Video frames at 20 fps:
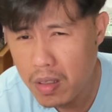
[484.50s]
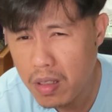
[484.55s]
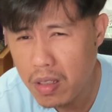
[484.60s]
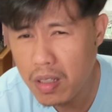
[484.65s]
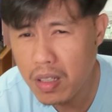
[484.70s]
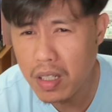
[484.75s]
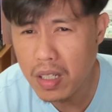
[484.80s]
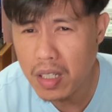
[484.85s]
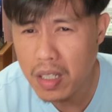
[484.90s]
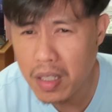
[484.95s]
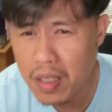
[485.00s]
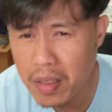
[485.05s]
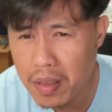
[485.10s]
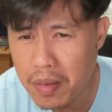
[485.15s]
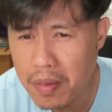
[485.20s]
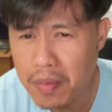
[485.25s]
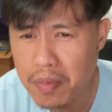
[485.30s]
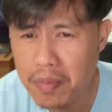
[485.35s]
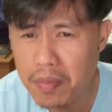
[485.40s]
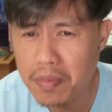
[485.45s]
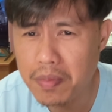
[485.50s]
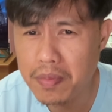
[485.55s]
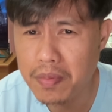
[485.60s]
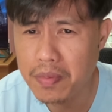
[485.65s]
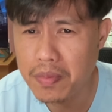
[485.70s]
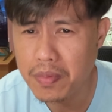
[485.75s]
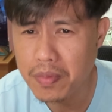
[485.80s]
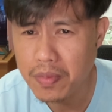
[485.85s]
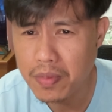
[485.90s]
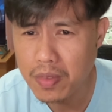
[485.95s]
Um,
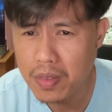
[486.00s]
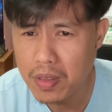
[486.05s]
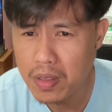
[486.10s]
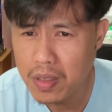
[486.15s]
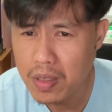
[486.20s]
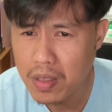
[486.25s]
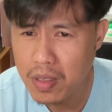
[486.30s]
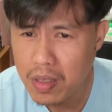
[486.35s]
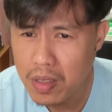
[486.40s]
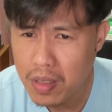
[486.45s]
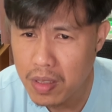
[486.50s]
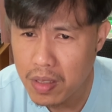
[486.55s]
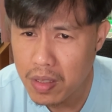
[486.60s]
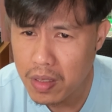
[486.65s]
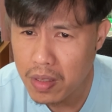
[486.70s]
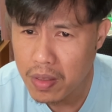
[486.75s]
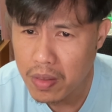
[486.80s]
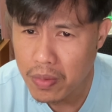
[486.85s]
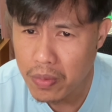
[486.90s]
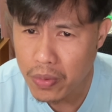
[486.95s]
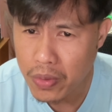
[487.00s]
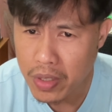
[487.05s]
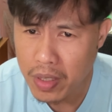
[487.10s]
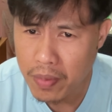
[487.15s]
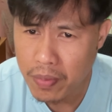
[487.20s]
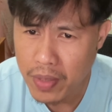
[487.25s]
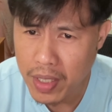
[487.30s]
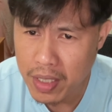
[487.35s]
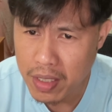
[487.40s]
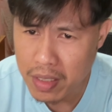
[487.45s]
for the
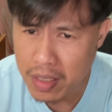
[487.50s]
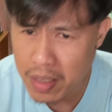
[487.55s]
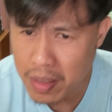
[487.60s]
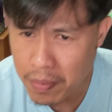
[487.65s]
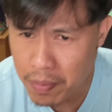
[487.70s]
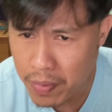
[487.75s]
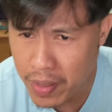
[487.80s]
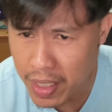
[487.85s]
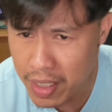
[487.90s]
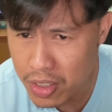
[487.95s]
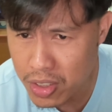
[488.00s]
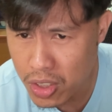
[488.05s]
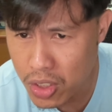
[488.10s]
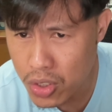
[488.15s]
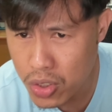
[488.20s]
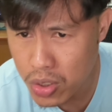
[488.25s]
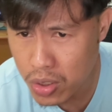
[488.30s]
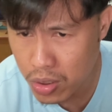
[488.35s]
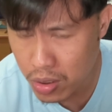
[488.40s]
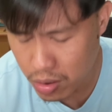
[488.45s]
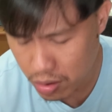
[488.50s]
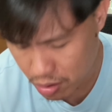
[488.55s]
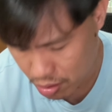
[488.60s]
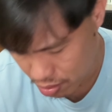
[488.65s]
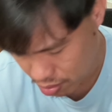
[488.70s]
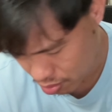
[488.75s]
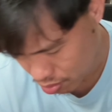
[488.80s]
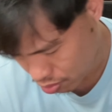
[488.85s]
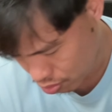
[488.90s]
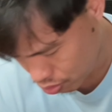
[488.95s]
plantar flexion,
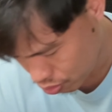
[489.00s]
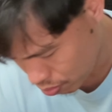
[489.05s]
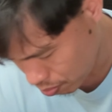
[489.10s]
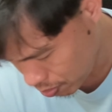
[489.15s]
so